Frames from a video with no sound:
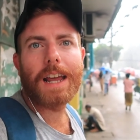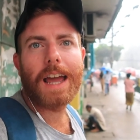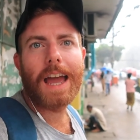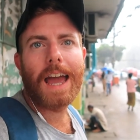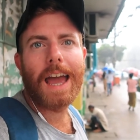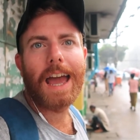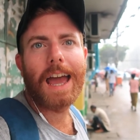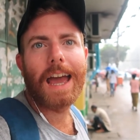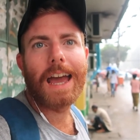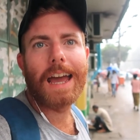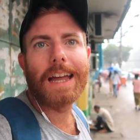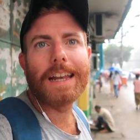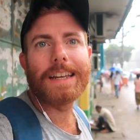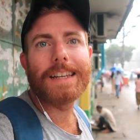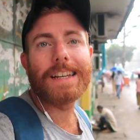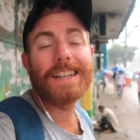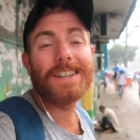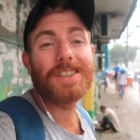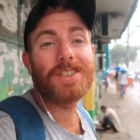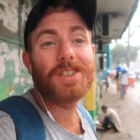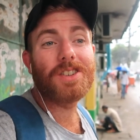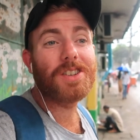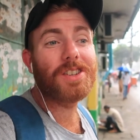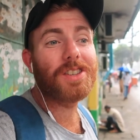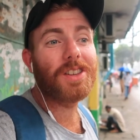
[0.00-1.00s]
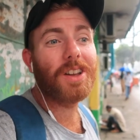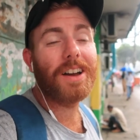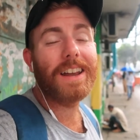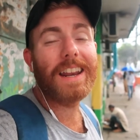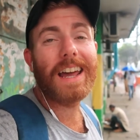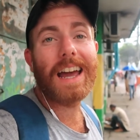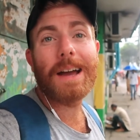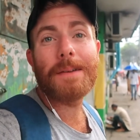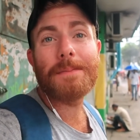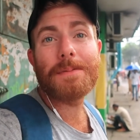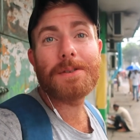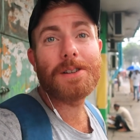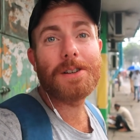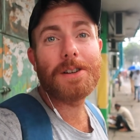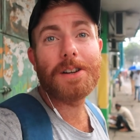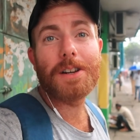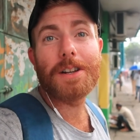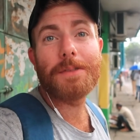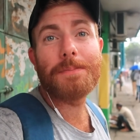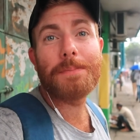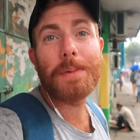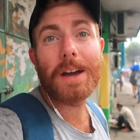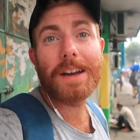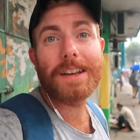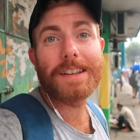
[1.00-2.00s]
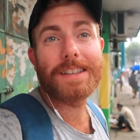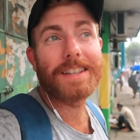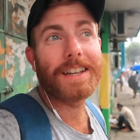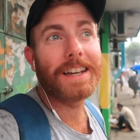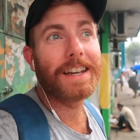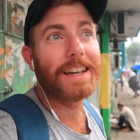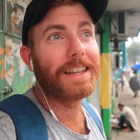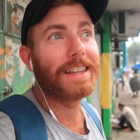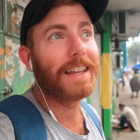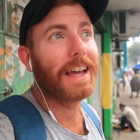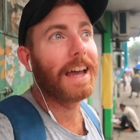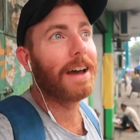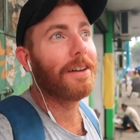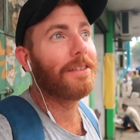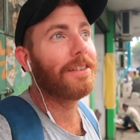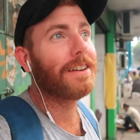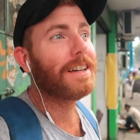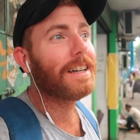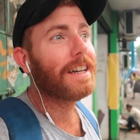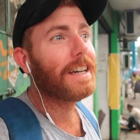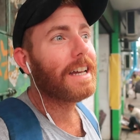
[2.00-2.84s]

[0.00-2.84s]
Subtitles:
and it's just started absolutely bucketing it down.